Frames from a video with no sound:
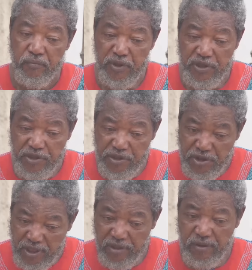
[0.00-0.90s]
Be
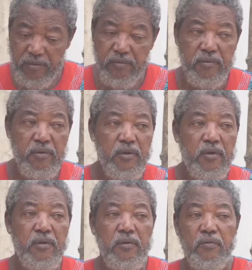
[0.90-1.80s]
straight
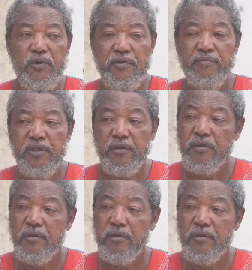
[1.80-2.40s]
with me.